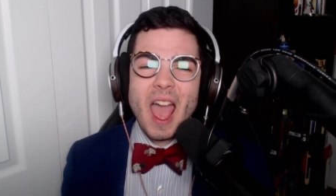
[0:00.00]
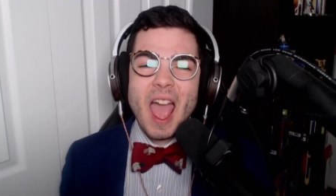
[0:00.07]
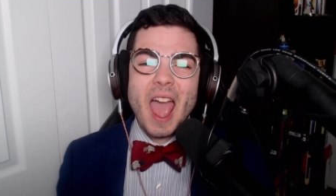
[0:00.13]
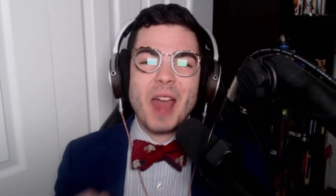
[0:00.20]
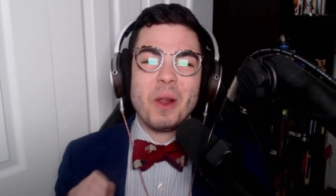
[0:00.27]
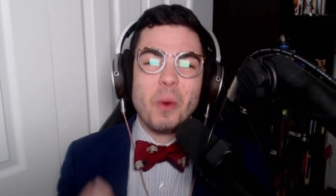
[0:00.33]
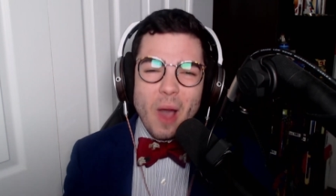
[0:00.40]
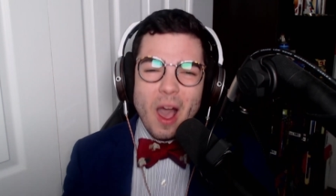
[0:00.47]

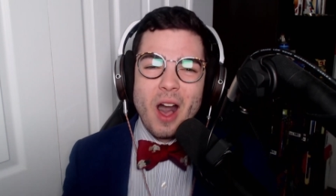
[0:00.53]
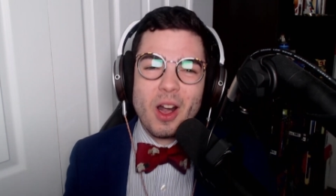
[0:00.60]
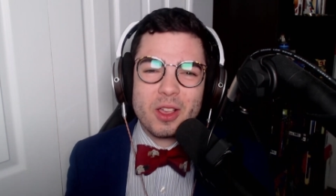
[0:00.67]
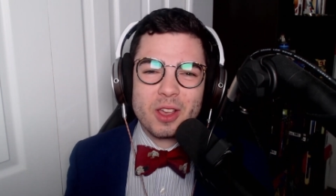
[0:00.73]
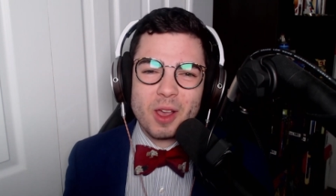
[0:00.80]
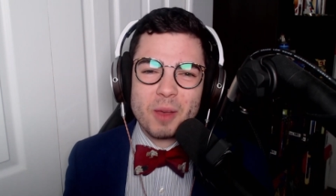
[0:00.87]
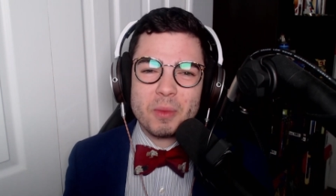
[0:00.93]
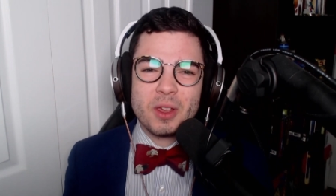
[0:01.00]
and
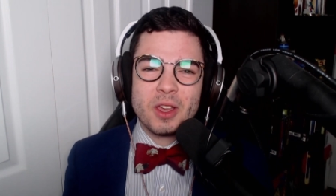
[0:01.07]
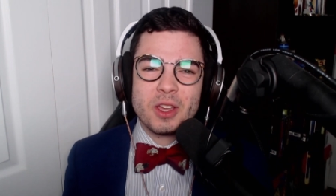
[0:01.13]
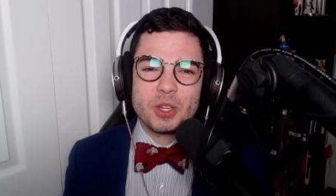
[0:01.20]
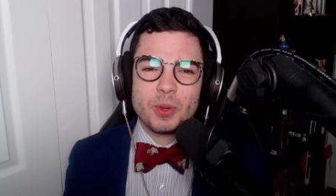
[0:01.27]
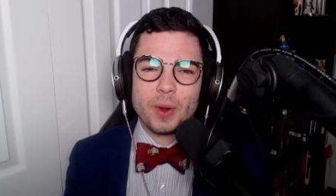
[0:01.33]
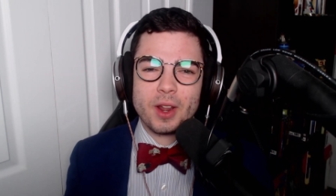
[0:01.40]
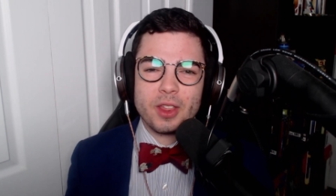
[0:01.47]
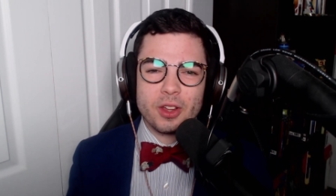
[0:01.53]
welcome
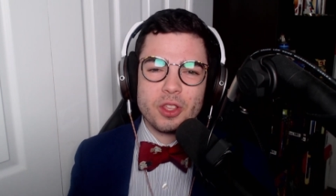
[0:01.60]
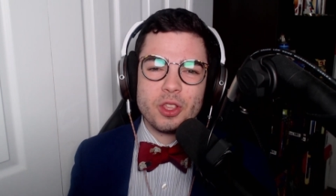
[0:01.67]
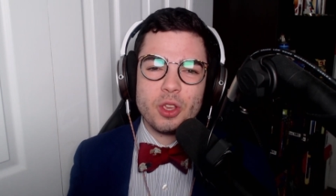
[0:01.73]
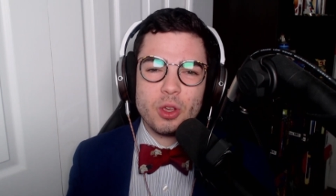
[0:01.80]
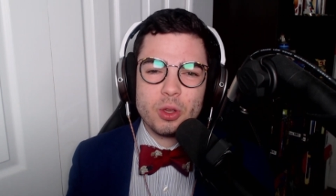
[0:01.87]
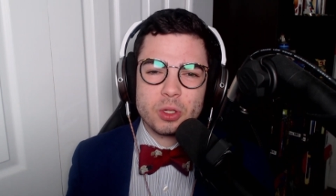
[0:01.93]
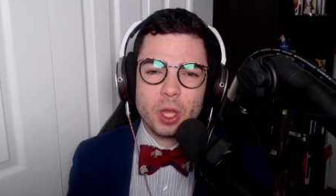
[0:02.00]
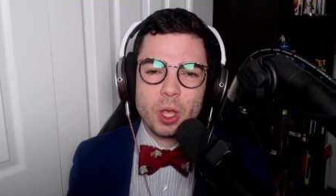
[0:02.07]
to another
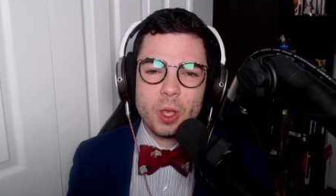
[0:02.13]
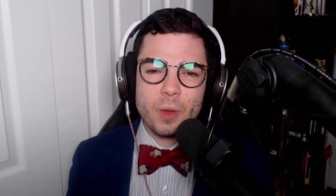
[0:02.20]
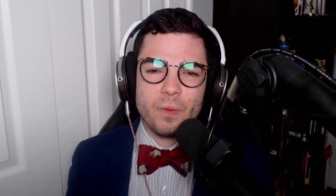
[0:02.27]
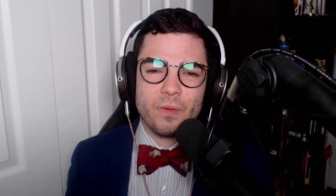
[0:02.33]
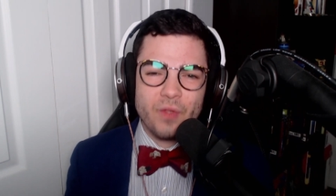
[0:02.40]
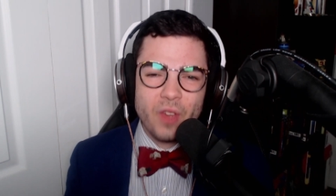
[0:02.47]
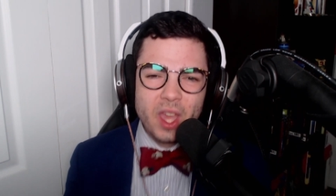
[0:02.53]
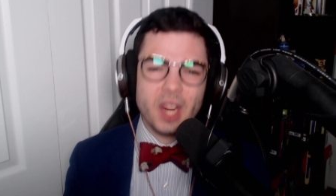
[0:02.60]
YouTube
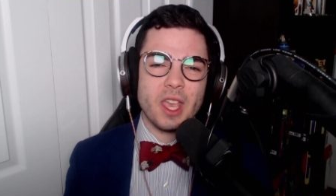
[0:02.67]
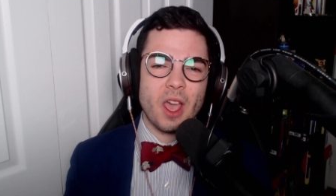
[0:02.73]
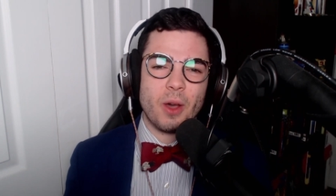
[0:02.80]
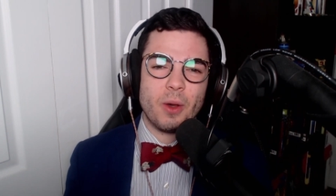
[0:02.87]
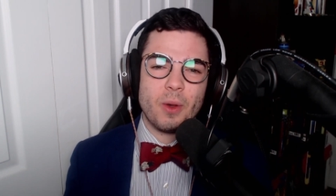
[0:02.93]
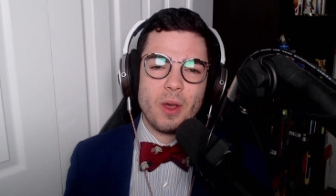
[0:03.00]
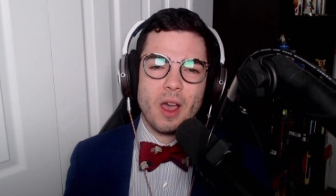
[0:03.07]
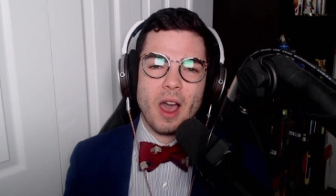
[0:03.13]
video.
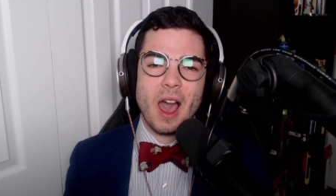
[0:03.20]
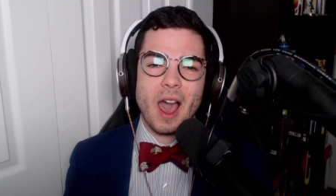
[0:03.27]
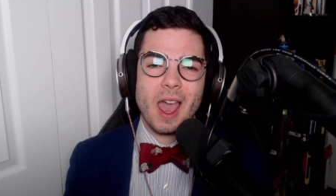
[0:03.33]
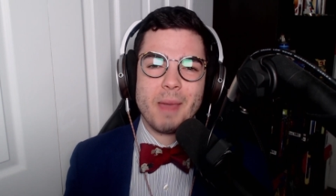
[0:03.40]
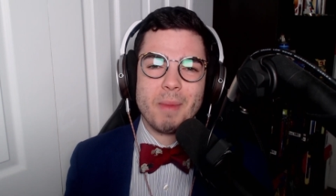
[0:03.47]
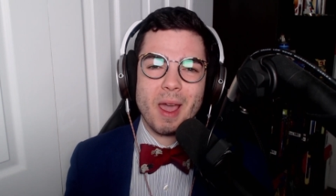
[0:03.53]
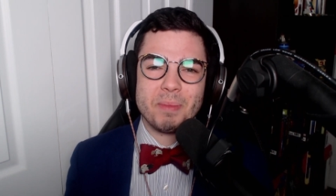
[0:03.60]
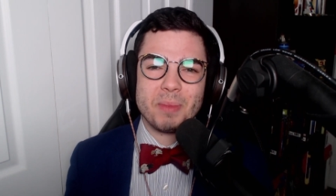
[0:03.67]
I'm
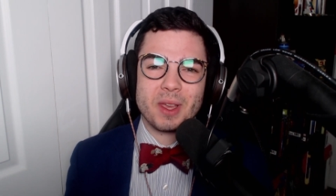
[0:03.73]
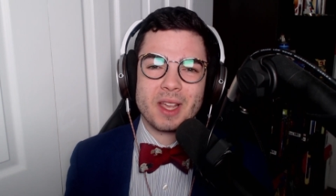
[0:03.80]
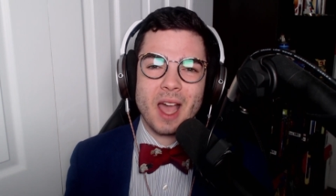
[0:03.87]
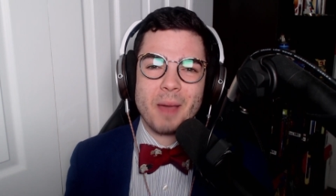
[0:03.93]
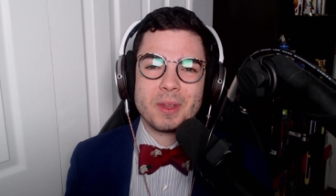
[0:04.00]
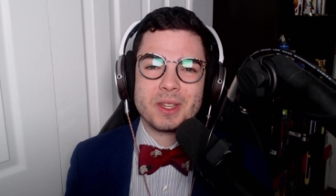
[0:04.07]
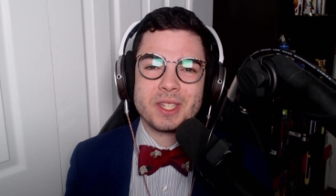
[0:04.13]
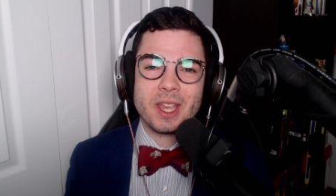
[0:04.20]
Hype the
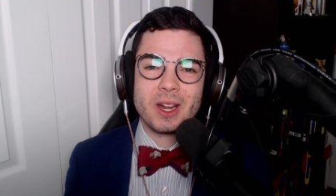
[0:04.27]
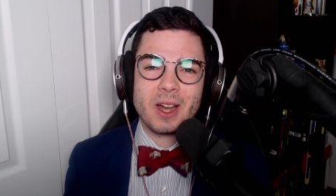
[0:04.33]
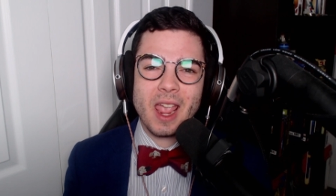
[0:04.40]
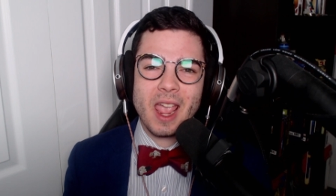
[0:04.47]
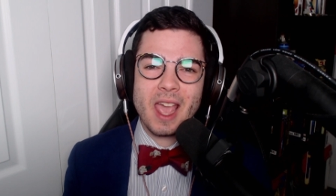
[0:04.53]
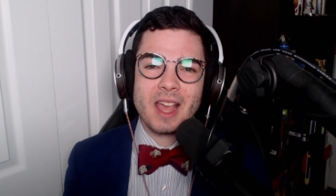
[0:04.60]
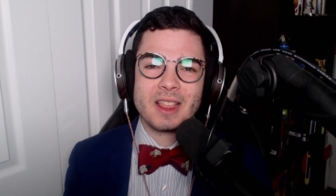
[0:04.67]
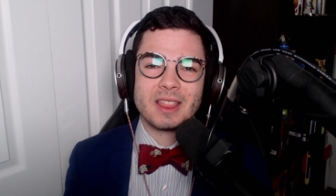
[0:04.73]
Commentator,
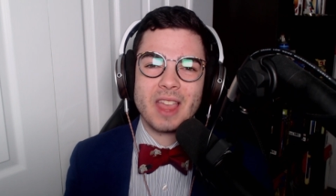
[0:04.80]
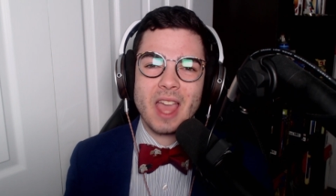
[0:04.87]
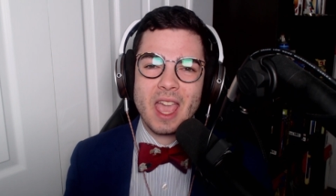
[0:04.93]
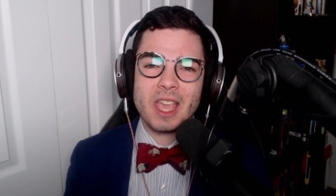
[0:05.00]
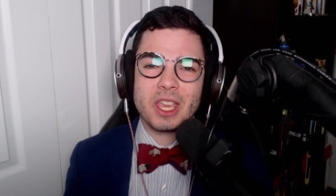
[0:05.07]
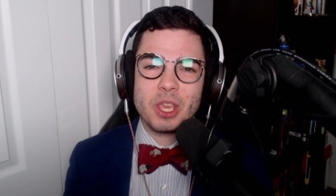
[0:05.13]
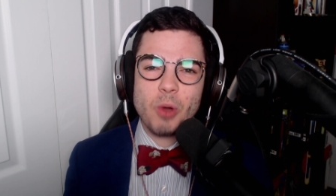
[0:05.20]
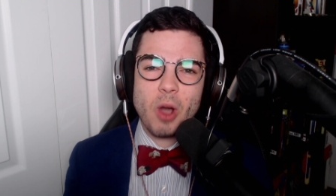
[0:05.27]
and
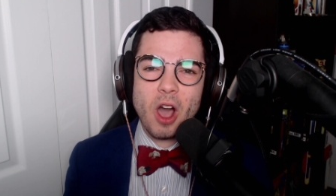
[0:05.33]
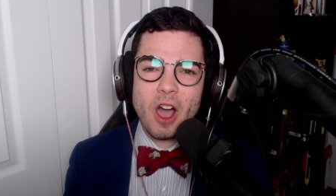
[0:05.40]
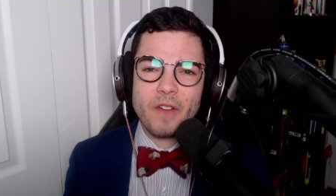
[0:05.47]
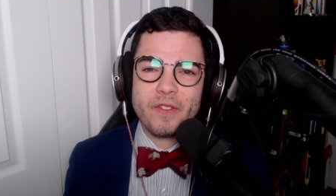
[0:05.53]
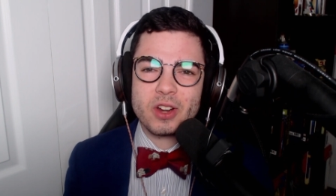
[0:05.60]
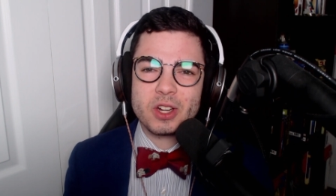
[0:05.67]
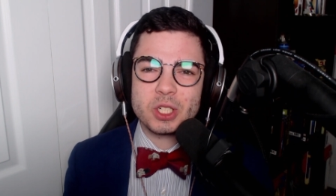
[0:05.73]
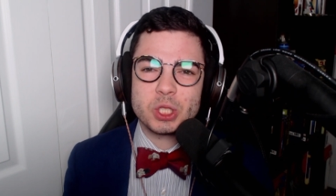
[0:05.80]
thank you all
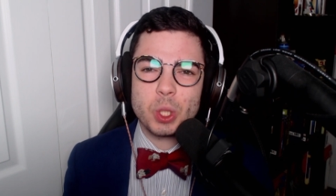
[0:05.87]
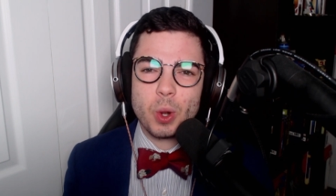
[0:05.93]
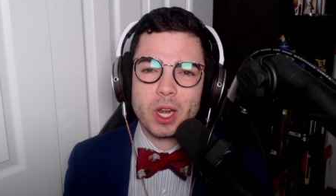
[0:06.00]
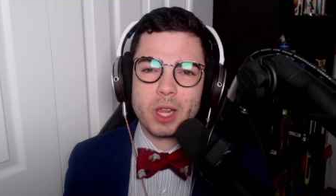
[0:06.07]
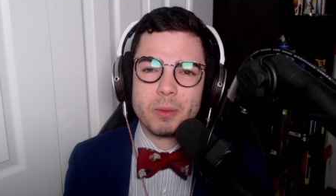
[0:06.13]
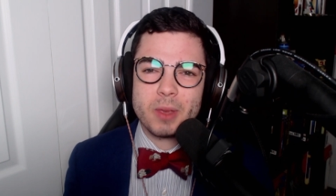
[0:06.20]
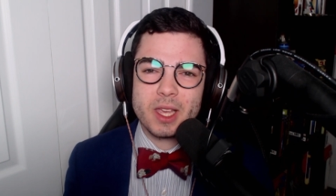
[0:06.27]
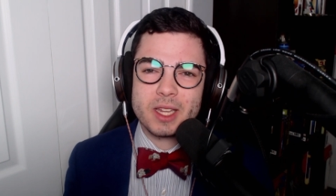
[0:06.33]
for
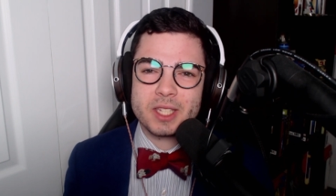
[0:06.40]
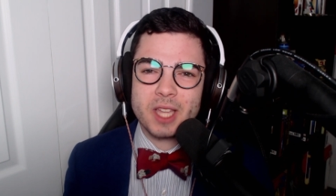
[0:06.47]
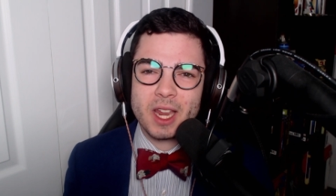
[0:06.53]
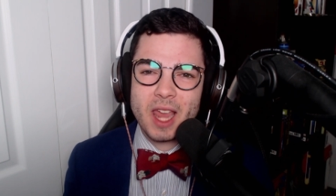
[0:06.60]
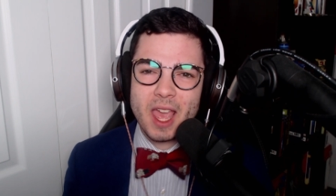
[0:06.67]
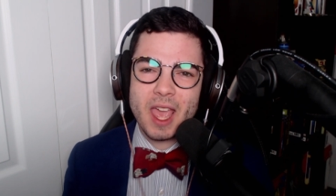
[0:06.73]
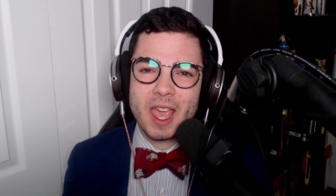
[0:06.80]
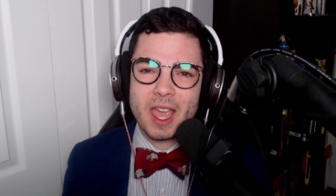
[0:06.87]
joining me
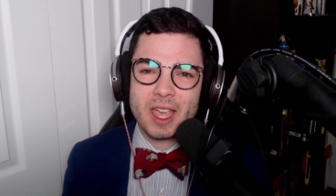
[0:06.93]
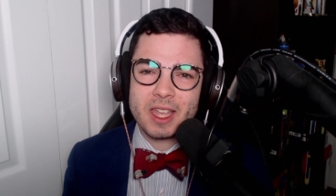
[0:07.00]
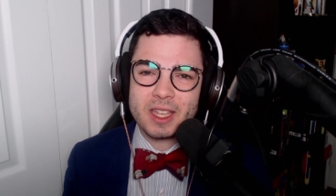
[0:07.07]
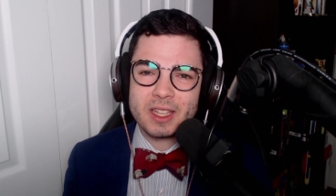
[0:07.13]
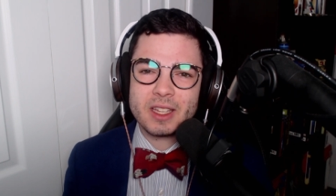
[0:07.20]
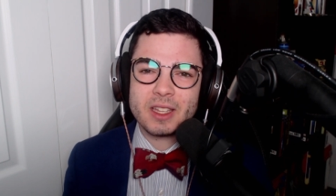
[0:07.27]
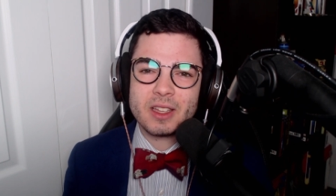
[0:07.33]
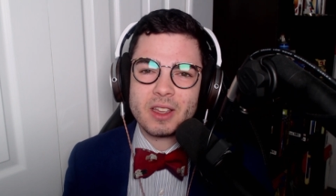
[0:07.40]
today.
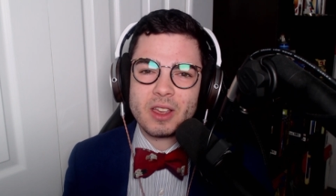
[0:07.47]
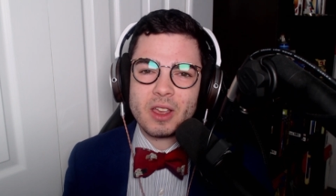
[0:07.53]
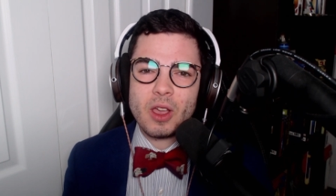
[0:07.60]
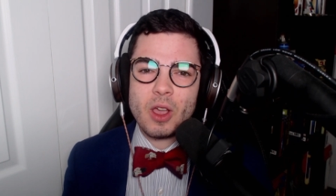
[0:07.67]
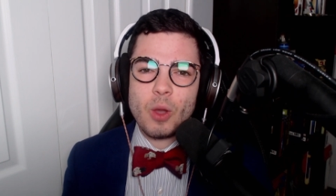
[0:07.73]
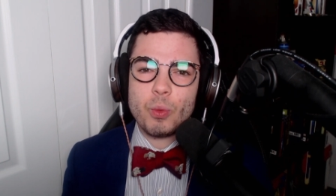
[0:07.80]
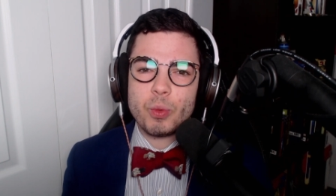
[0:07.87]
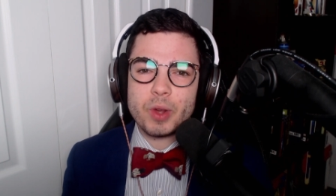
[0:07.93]

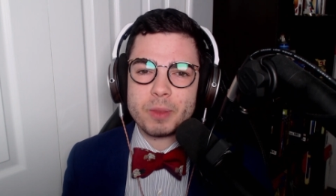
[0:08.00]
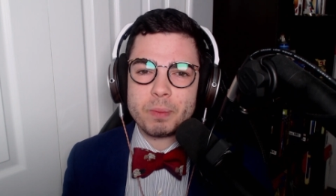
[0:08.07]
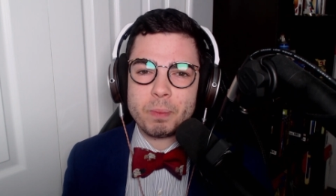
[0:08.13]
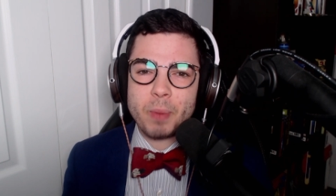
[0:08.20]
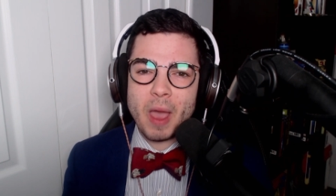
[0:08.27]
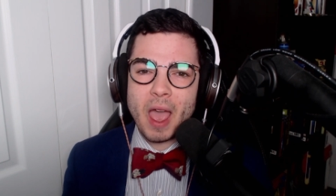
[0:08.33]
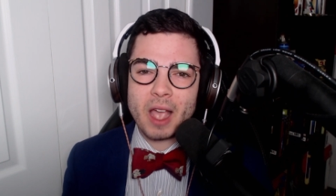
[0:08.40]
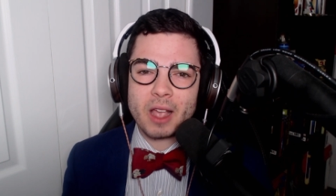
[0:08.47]
With
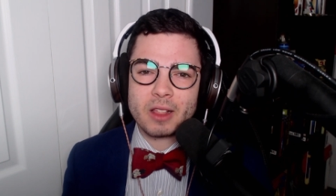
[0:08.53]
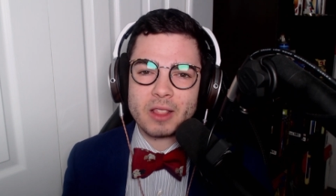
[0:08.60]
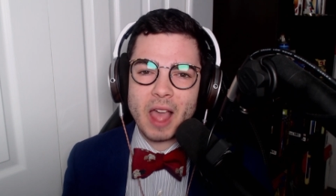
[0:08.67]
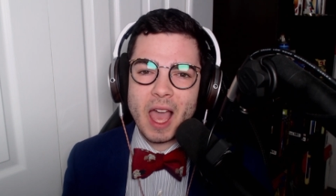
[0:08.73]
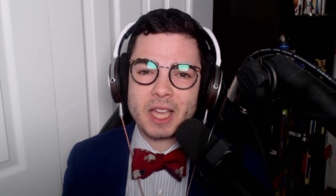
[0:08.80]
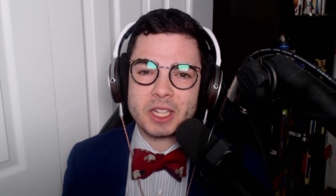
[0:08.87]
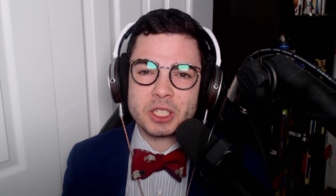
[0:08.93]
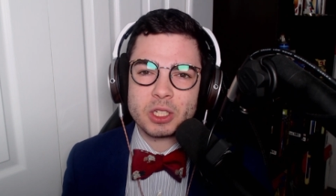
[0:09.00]

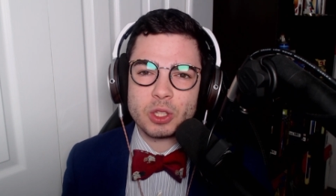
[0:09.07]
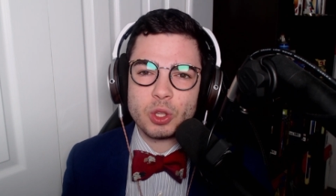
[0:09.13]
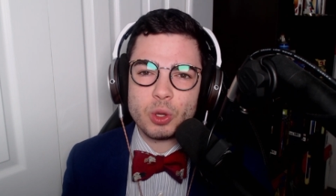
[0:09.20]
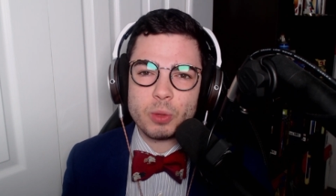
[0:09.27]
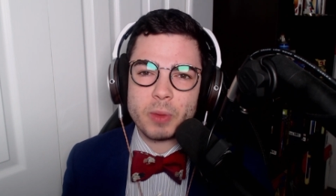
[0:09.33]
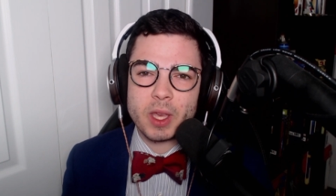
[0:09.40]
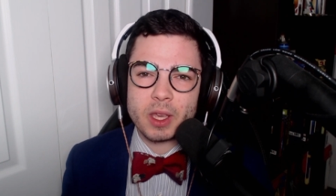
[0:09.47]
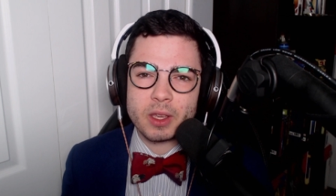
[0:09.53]
Backlash
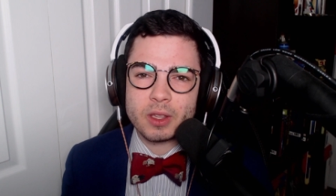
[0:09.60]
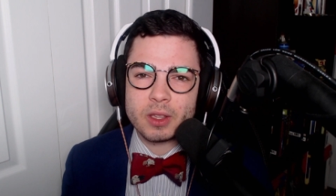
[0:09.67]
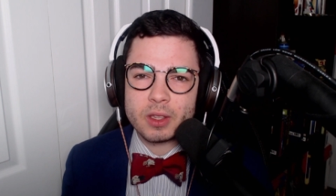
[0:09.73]
looming,